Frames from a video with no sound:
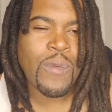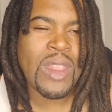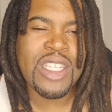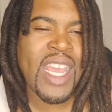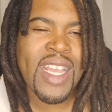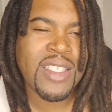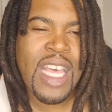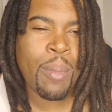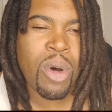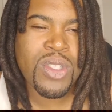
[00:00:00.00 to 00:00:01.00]
The chance
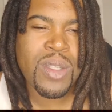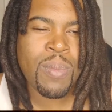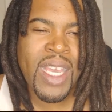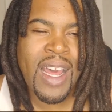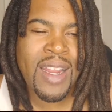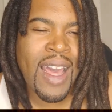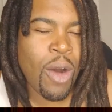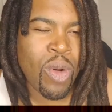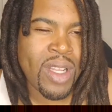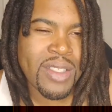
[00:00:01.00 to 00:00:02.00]
that most men are not
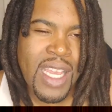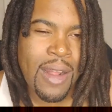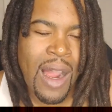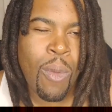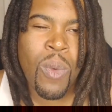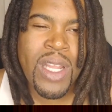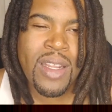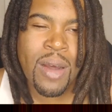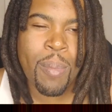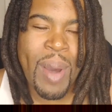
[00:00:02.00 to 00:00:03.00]
willing to take. I'm willing
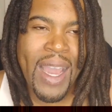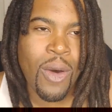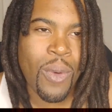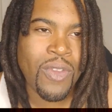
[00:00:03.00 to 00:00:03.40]
to back.